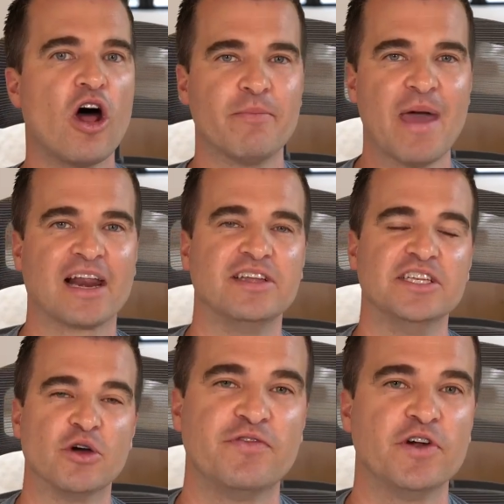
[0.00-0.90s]

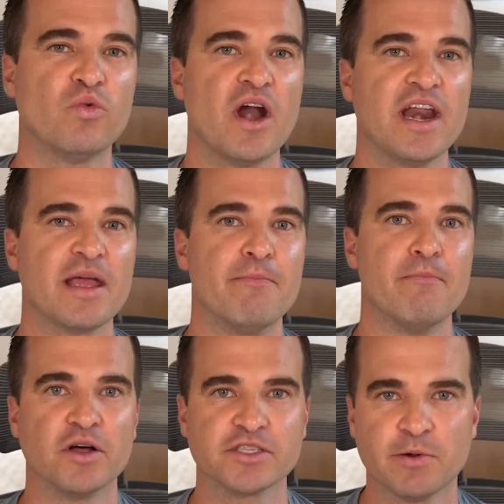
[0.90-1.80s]
automatically. So if you're running
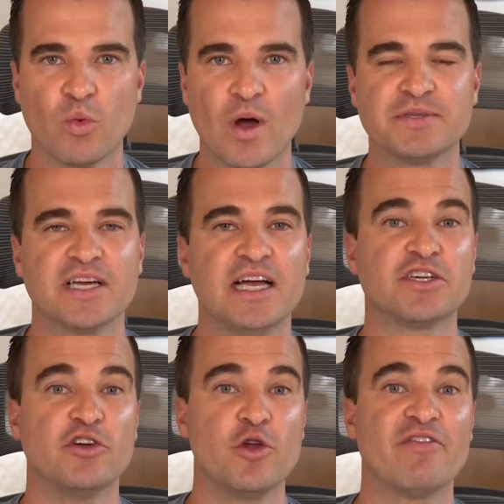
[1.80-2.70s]
multiple
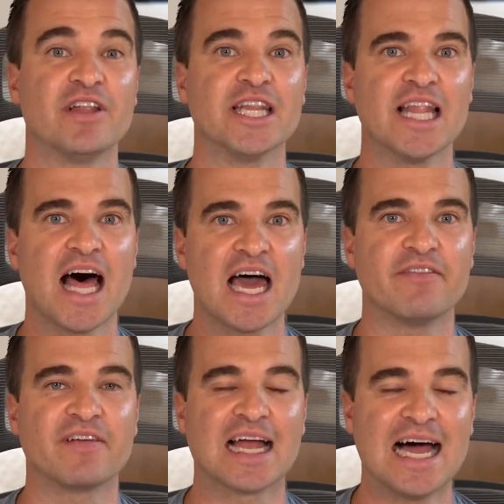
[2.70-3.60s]
websites or you have a
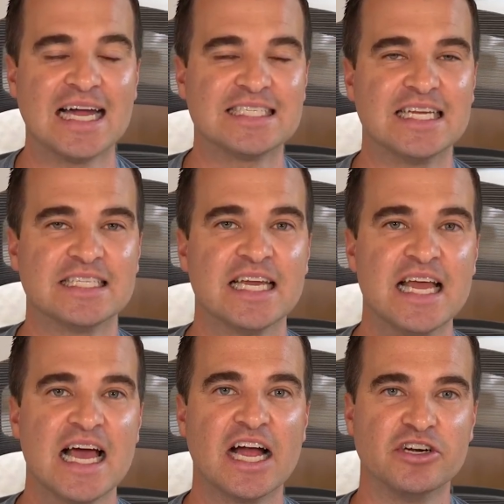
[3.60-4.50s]
lot of content
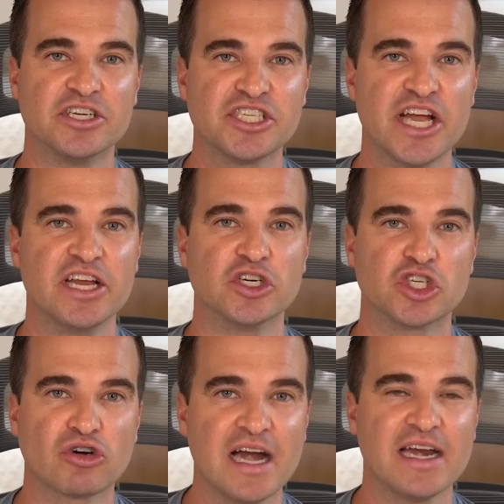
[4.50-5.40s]
on your site and
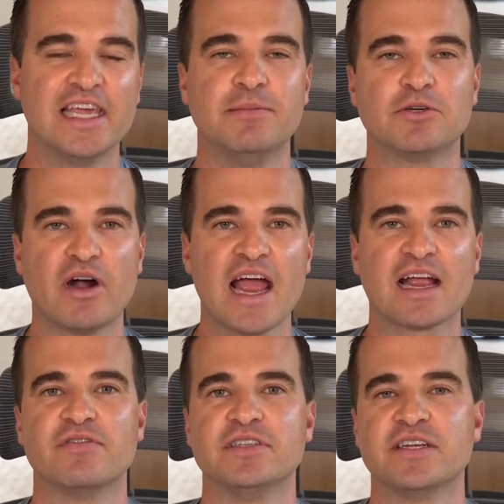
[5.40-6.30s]
you're trying to keep
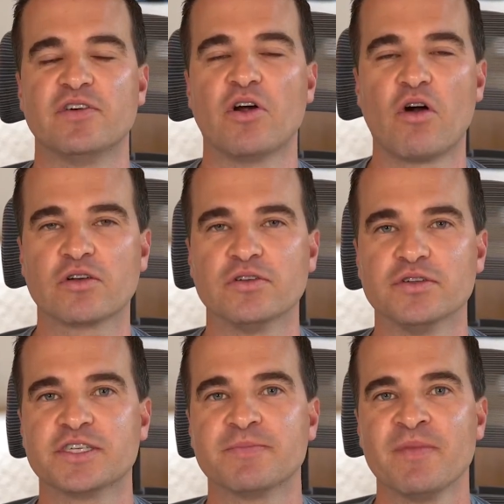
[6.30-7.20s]
track of the different
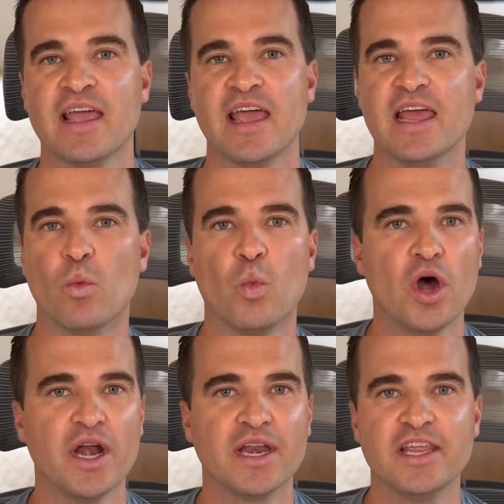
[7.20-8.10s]
articles and
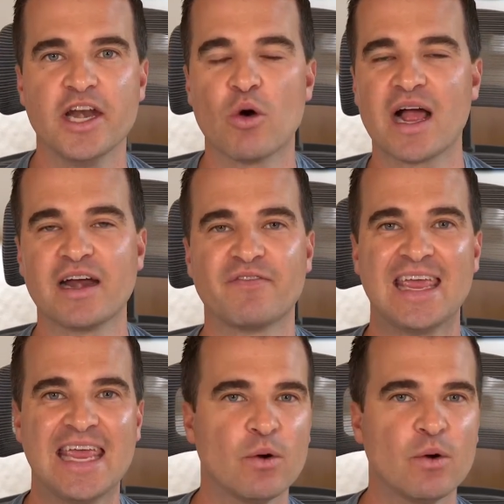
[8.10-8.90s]
what, you know, kind of